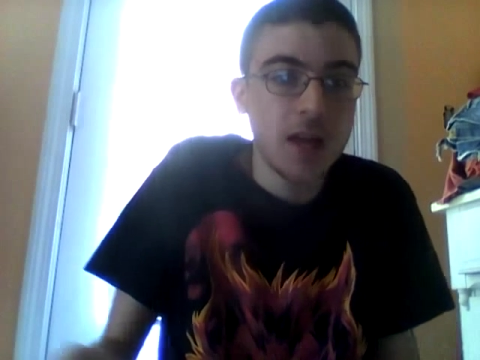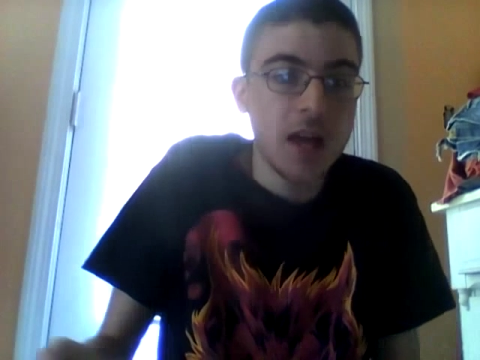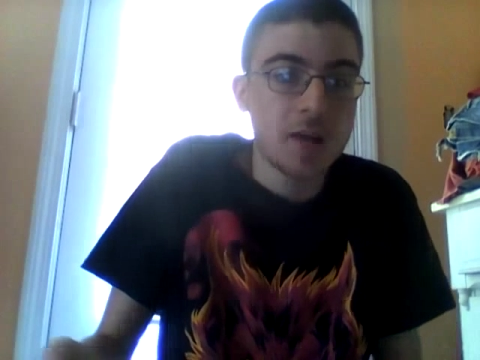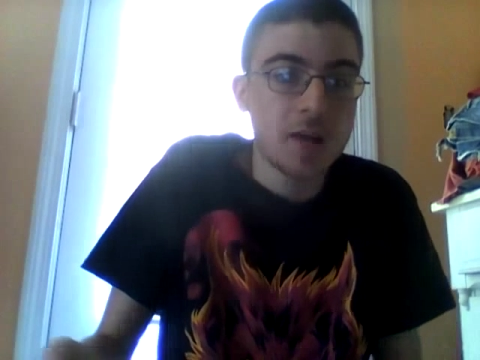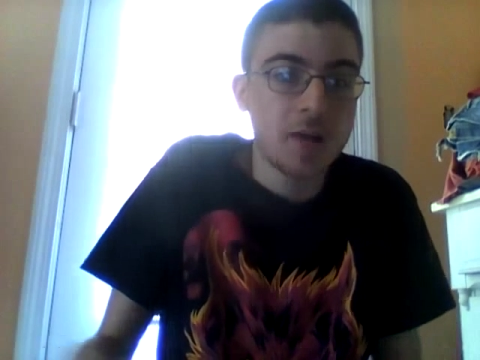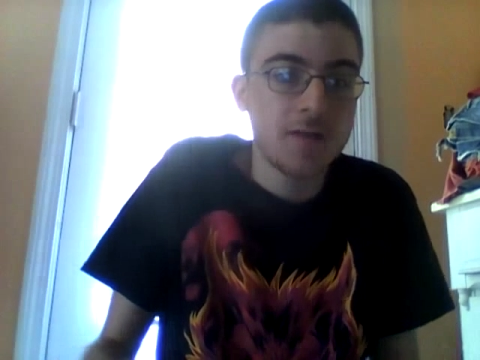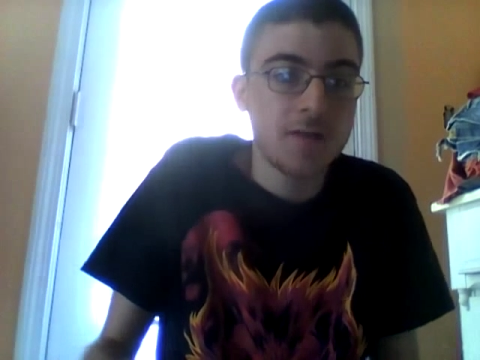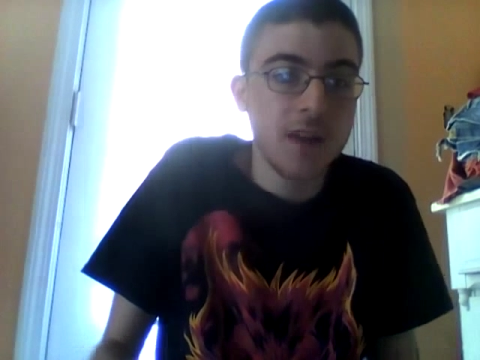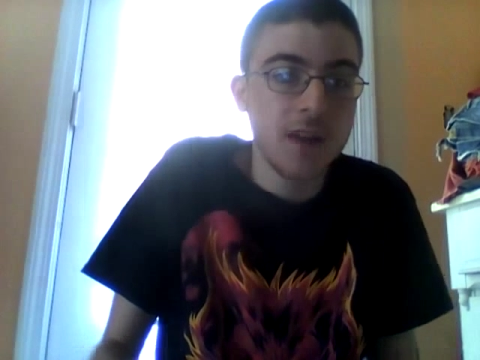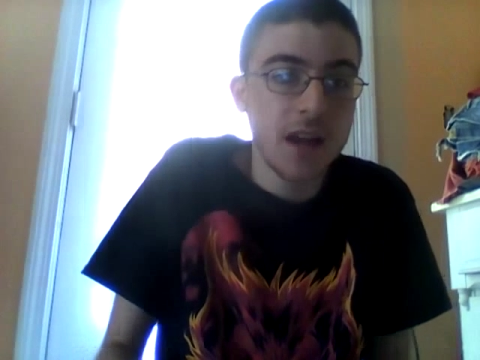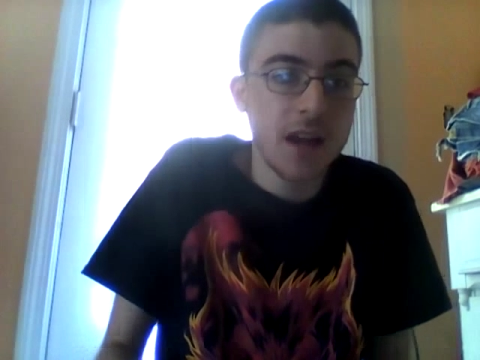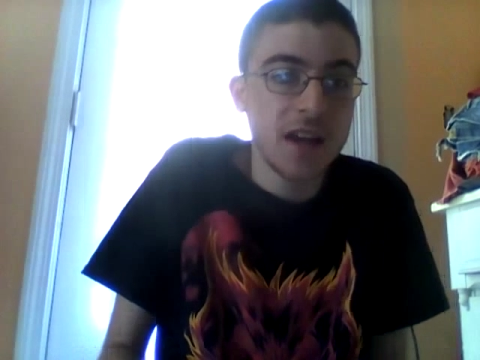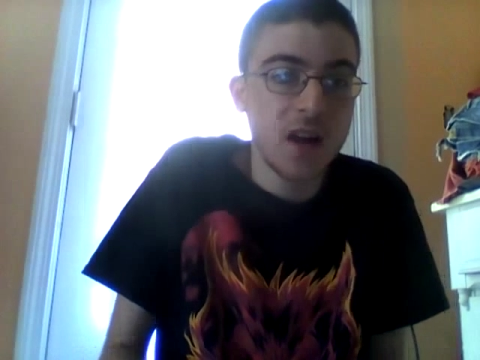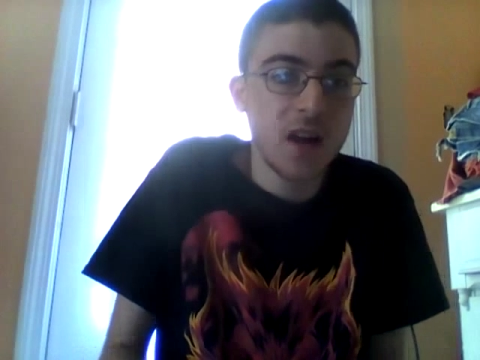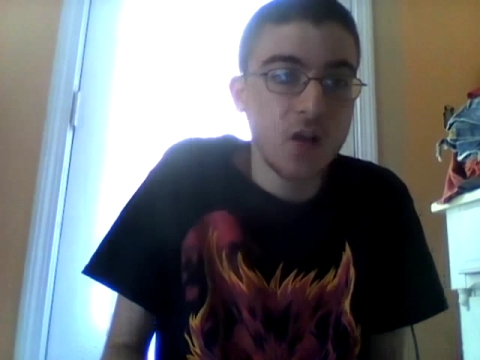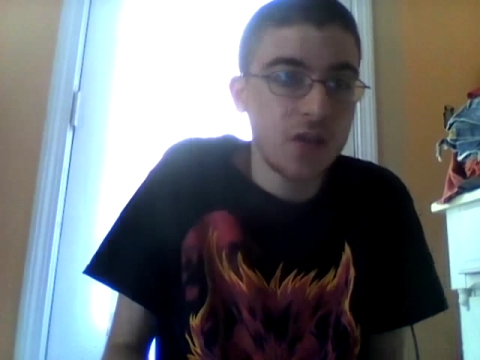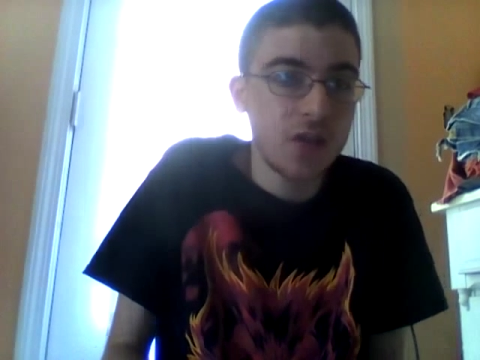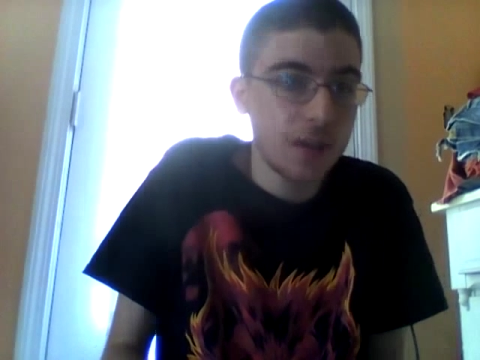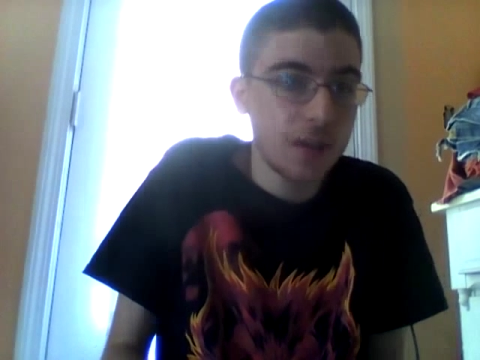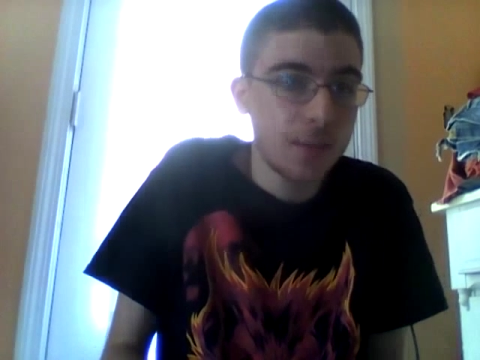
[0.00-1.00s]
and we find
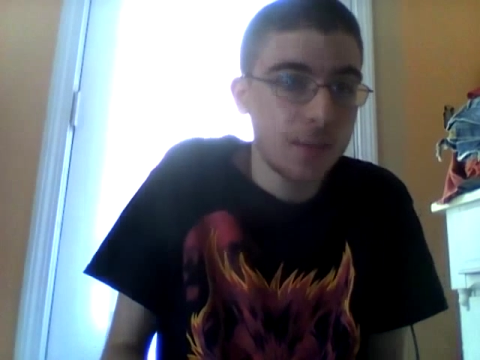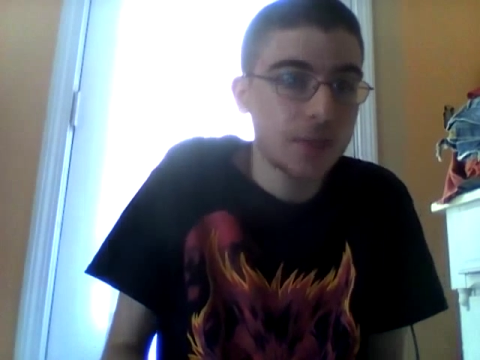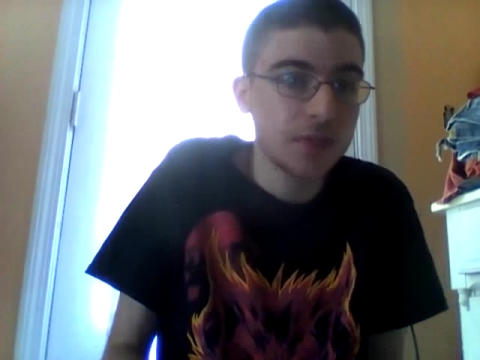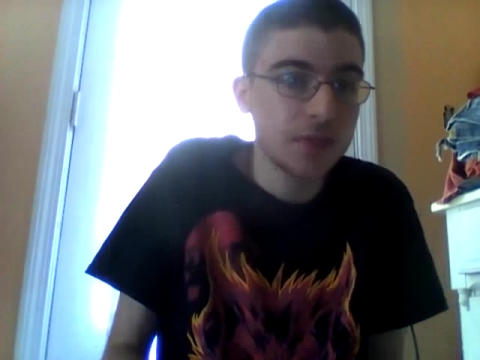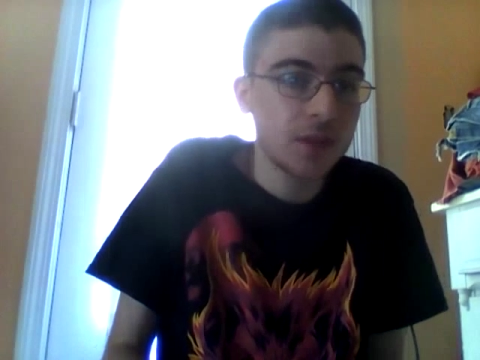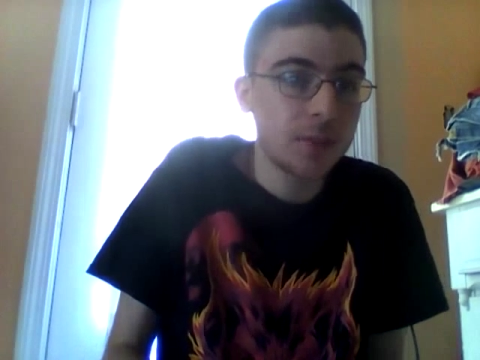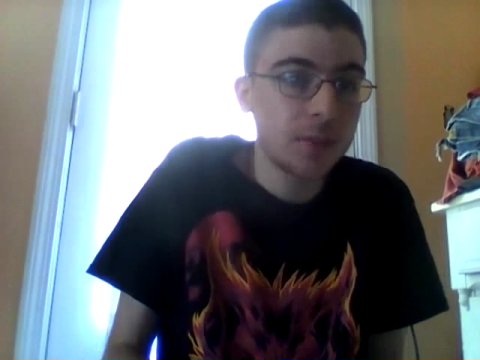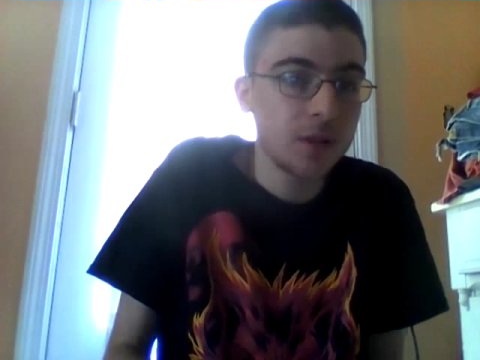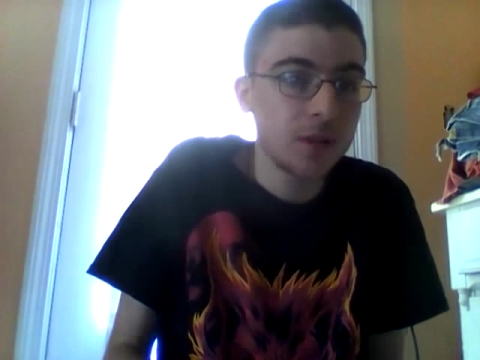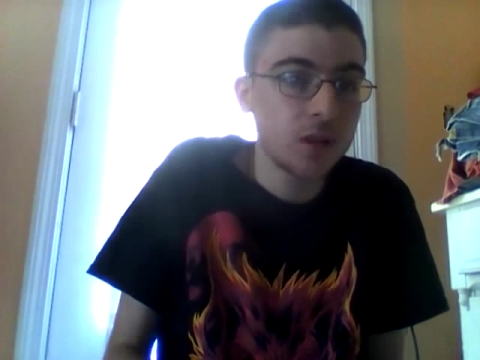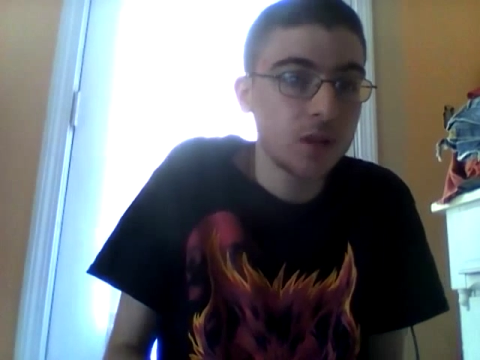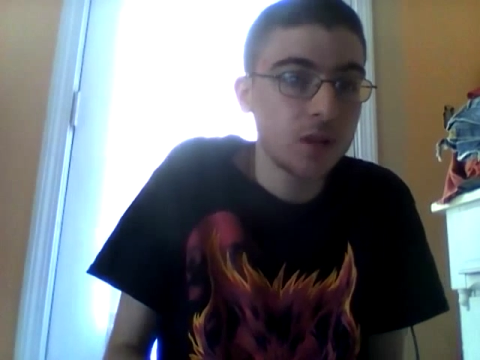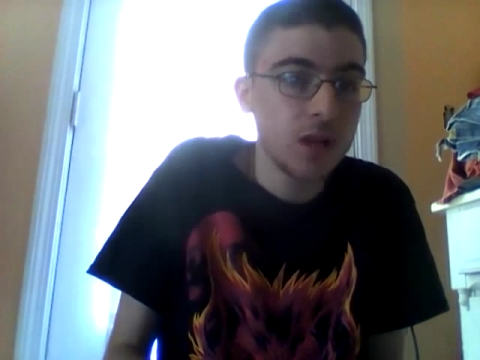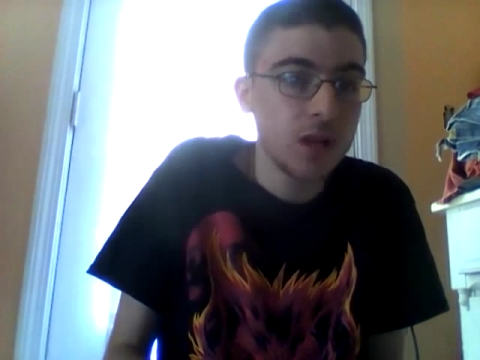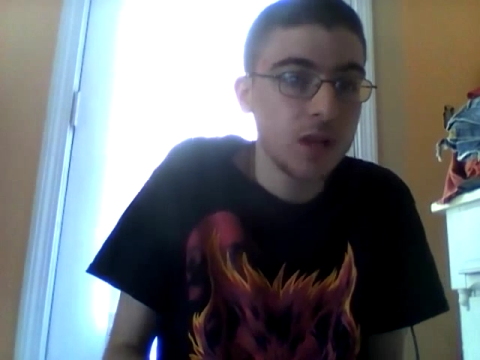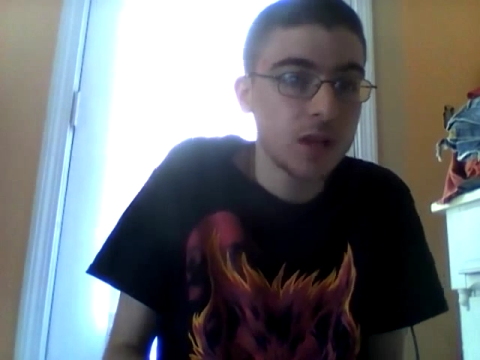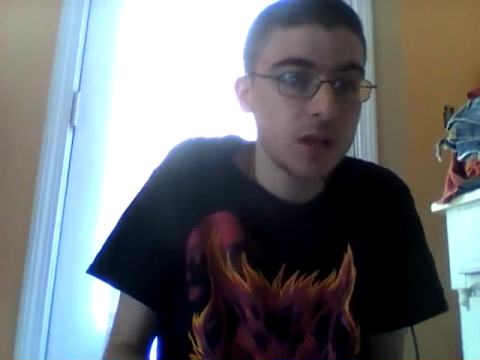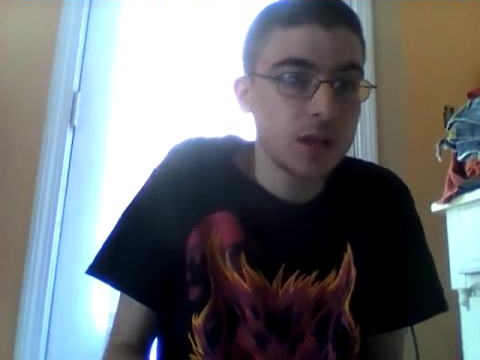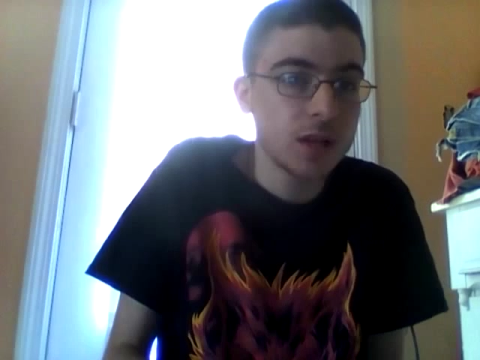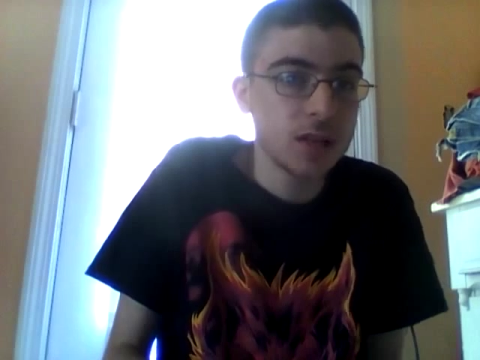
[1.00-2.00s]
out that the
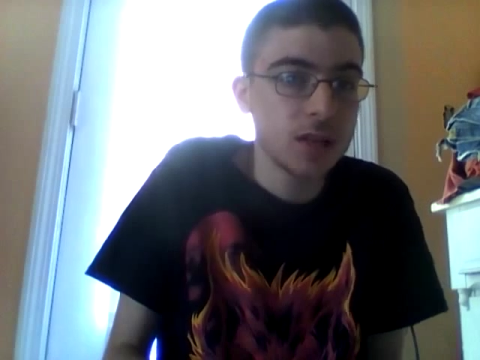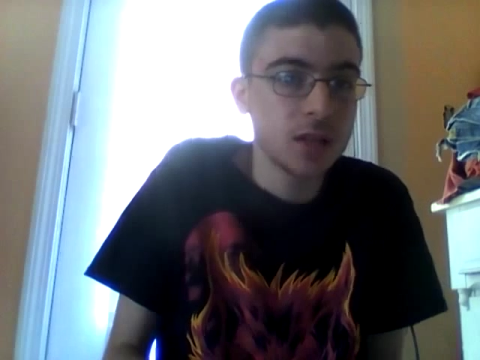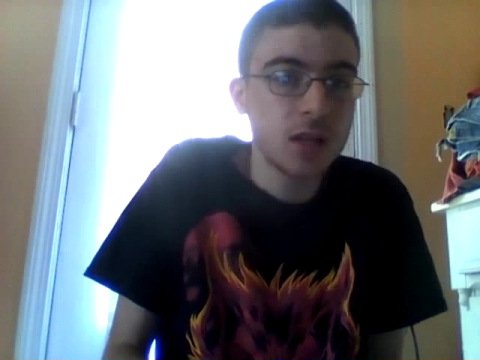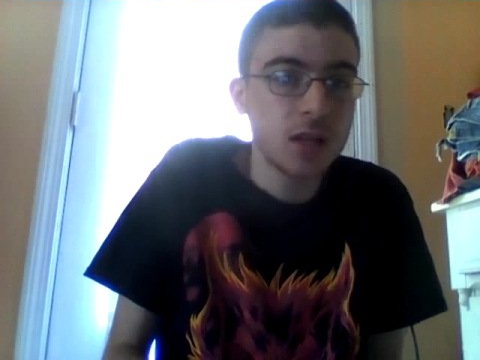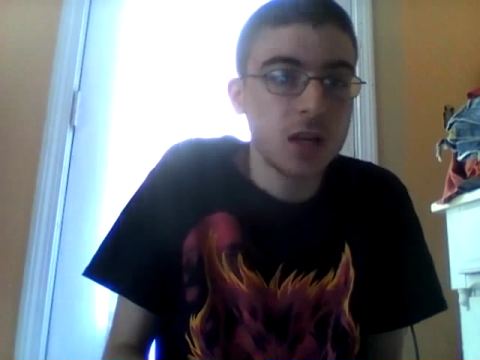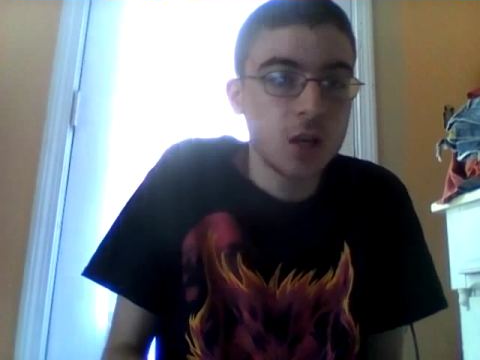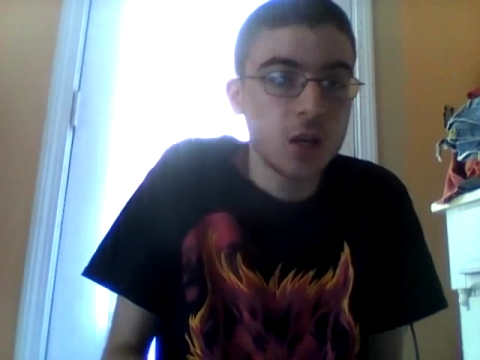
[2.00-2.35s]
police